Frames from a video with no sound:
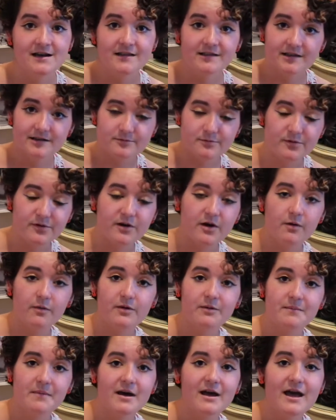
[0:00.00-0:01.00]
This will go
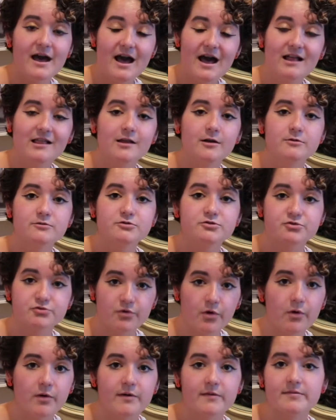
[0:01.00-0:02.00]
in my hallowed
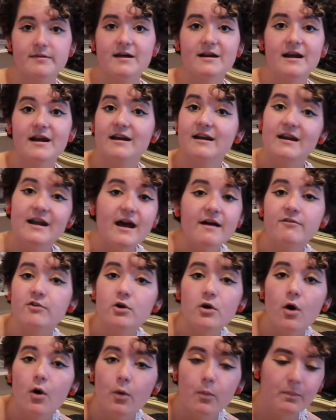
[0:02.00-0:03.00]
drawer that I
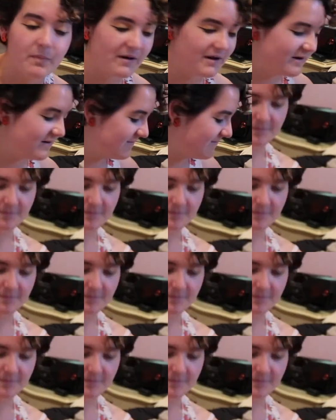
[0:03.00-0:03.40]
never open.